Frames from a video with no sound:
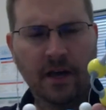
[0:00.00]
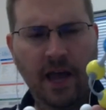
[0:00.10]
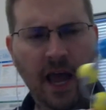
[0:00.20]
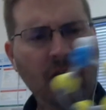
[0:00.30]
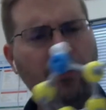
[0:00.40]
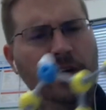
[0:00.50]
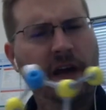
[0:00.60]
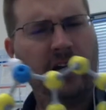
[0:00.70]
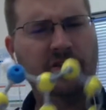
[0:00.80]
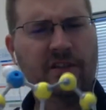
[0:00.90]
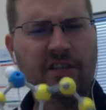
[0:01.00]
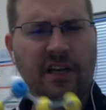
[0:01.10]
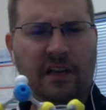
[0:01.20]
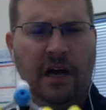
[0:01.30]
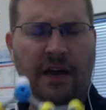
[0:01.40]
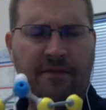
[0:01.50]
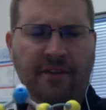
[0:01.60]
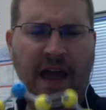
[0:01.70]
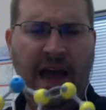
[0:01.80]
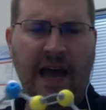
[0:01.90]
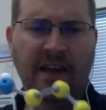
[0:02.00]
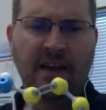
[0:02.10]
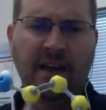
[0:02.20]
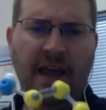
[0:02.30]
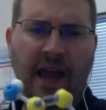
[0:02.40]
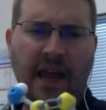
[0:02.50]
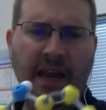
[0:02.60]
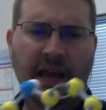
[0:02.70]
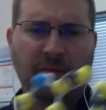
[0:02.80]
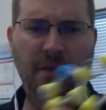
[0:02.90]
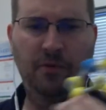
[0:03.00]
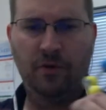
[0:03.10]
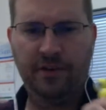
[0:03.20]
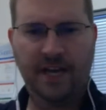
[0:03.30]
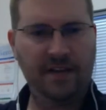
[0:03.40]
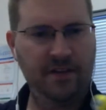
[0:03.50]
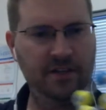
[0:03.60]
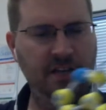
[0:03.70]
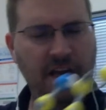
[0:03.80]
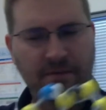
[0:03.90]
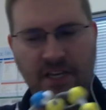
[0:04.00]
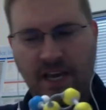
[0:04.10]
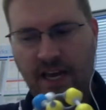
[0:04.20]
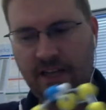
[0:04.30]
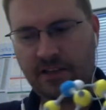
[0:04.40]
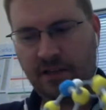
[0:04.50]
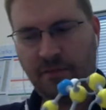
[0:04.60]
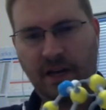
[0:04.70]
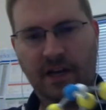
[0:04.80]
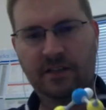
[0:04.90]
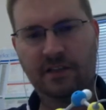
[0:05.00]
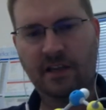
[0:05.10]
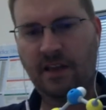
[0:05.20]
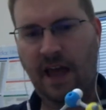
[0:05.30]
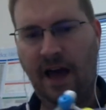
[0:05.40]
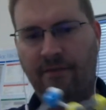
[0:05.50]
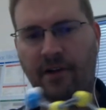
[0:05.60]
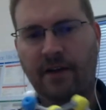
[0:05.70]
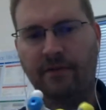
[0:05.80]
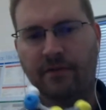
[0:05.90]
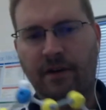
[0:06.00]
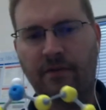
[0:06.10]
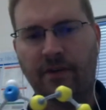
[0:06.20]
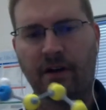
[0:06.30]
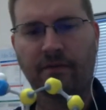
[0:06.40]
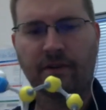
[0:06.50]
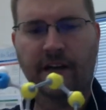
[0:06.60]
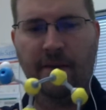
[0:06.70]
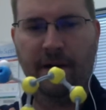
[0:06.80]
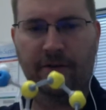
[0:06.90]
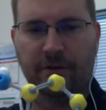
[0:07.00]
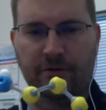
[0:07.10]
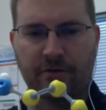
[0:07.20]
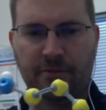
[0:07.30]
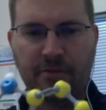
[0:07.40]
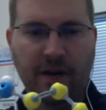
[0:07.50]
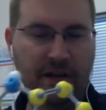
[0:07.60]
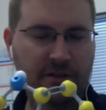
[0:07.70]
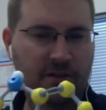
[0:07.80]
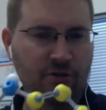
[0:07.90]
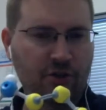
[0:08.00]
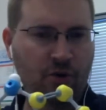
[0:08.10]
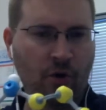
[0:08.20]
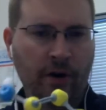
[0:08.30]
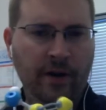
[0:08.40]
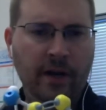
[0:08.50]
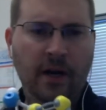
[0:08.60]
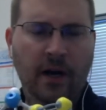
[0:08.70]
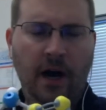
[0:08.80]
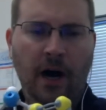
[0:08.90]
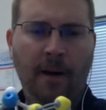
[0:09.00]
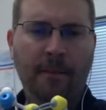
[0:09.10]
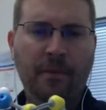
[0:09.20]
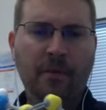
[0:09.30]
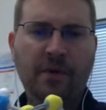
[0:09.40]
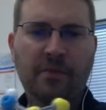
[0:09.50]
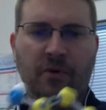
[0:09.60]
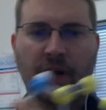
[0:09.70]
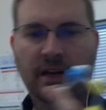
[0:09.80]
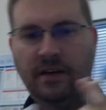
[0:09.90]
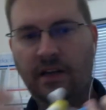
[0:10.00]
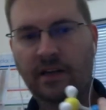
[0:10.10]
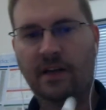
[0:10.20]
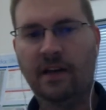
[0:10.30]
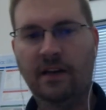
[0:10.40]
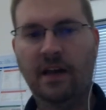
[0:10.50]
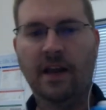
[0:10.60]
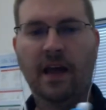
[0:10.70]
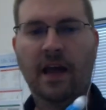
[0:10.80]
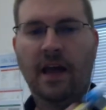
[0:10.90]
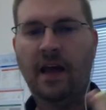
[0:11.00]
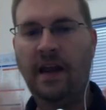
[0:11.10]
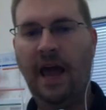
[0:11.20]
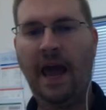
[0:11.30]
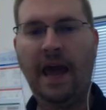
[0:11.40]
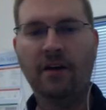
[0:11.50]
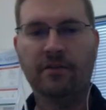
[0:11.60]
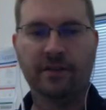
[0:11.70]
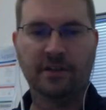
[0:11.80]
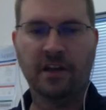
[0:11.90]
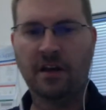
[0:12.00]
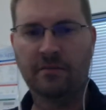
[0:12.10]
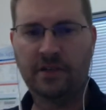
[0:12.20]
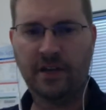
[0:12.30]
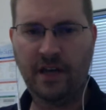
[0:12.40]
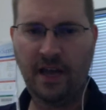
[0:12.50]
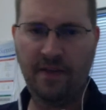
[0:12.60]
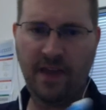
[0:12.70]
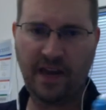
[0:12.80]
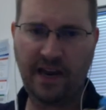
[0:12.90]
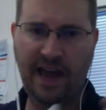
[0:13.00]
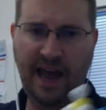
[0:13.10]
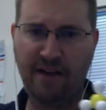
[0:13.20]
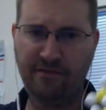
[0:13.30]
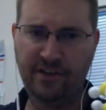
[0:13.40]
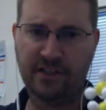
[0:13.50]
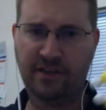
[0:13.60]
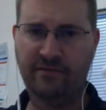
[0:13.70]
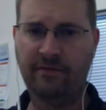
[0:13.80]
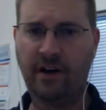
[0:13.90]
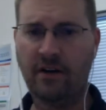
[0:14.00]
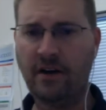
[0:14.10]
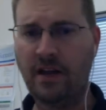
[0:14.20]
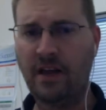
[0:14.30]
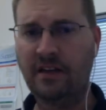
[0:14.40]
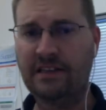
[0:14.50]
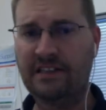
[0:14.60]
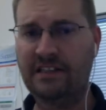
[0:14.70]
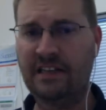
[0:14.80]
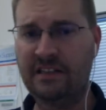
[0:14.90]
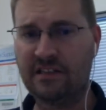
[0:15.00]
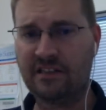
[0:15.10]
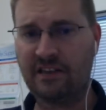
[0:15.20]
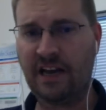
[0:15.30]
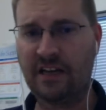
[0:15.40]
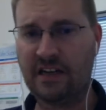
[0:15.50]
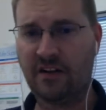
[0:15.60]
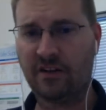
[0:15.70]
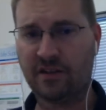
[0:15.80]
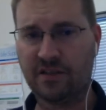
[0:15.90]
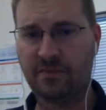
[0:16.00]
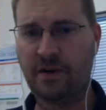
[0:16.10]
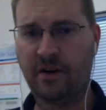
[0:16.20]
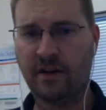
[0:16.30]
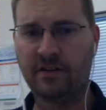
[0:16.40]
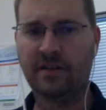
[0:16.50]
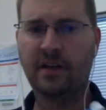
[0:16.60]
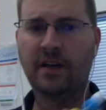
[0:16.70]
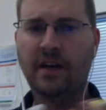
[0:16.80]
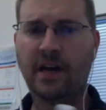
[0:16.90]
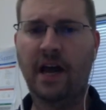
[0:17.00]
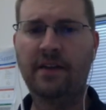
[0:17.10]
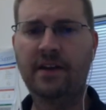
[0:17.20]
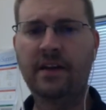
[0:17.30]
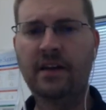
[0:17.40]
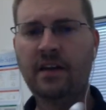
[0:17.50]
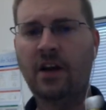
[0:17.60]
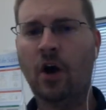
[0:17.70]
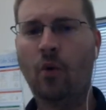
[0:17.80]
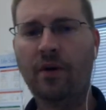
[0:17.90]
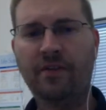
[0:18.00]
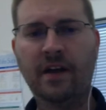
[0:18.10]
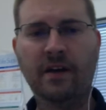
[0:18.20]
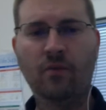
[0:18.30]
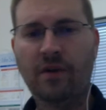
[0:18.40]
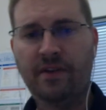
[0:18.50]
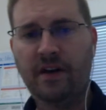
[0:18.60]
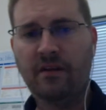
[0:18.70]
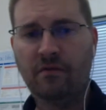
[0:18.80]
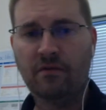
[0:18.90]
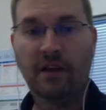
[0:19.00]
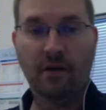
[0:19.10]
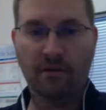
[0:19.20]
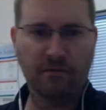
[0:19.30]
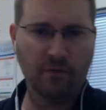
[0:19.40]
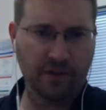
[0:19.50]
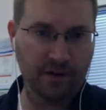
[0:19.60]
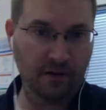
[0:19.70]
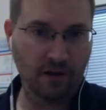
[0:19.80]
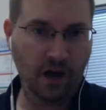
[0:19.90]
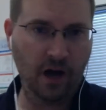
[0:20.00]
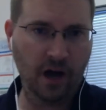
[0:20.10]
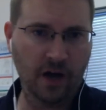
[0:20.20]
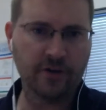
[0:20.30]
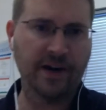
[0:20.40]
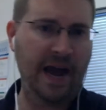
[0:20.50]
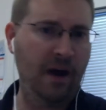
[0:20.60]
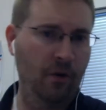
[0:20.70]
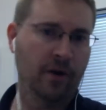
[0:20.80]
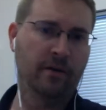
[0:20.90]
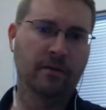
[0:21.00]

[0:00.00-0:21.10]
and we actually see a lot of that. And and people will take these DMT hits, and because the the half life of, of, of dimethyltryptamine is so short. Um, people can can in, in, inhale this DMT and they can have this very intense psychedelic experience and then you know within within within uh, under an hour,